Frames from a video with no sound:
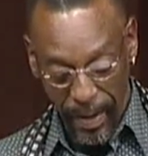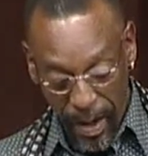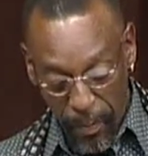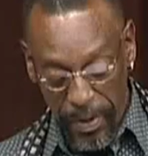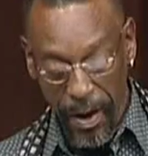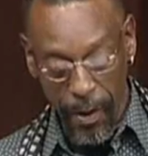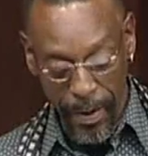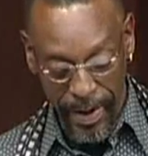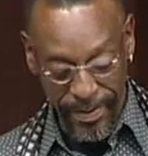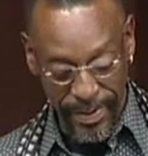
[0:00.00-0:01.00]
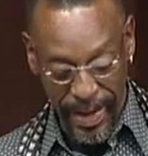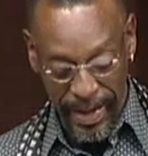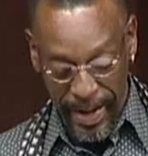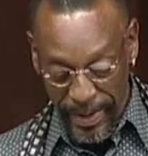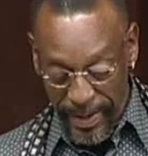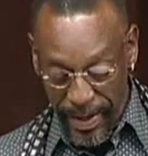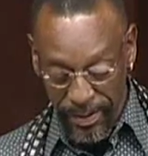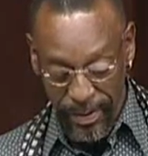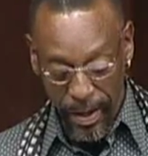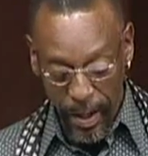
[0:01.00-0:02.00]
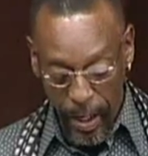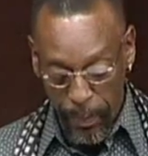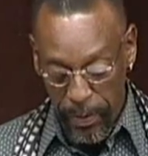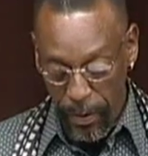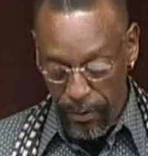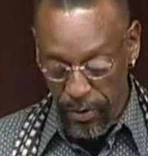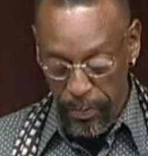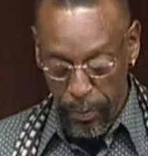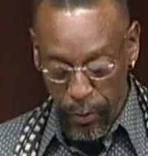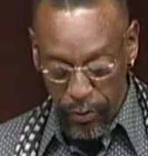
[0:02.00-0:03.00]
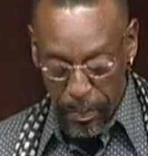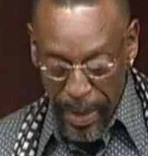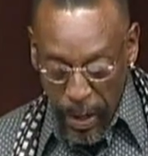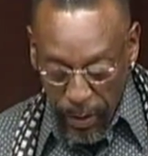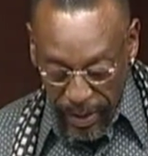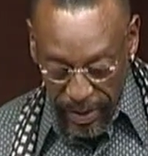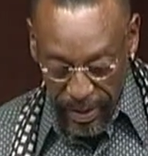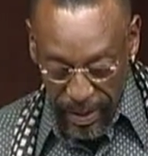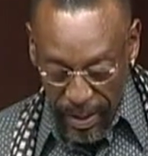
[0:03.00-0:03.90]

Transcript: I'll be all right tonight, I guess, up here on this bruised balcony,